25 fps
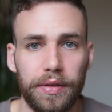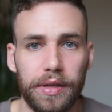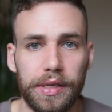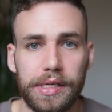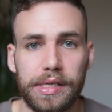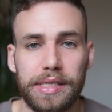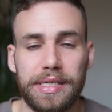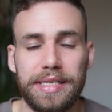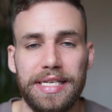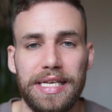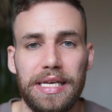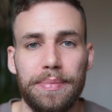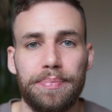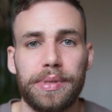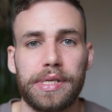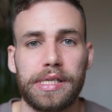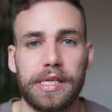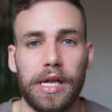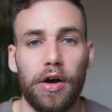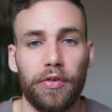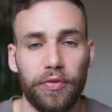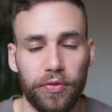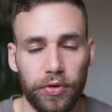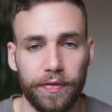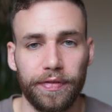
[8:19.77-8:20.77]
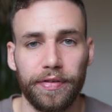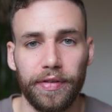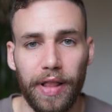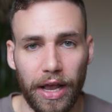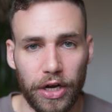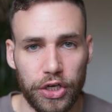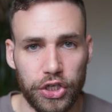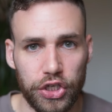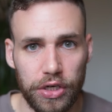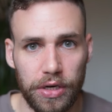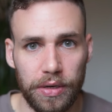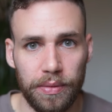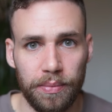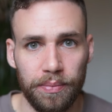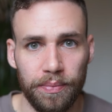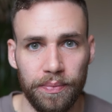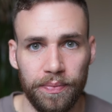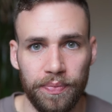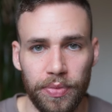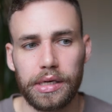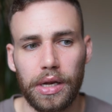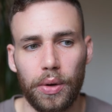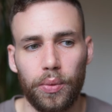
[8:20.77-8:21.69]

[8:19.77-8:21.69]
this deep self reflection,